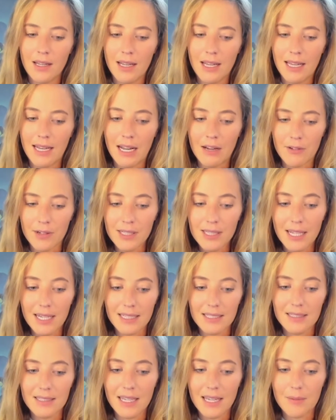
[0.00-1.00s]
And I
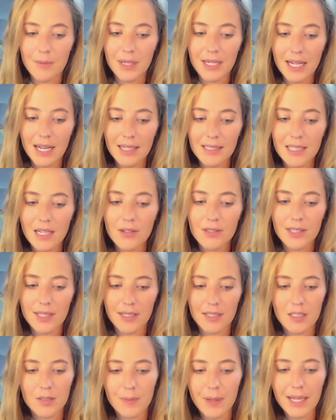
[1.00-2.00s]
realized that because I was in
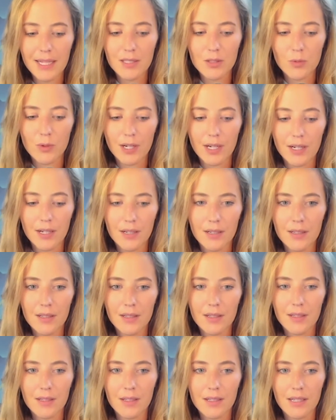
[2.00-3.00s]
a space where
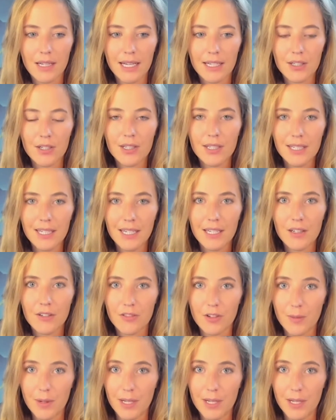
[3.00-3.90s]
I couldn't hear from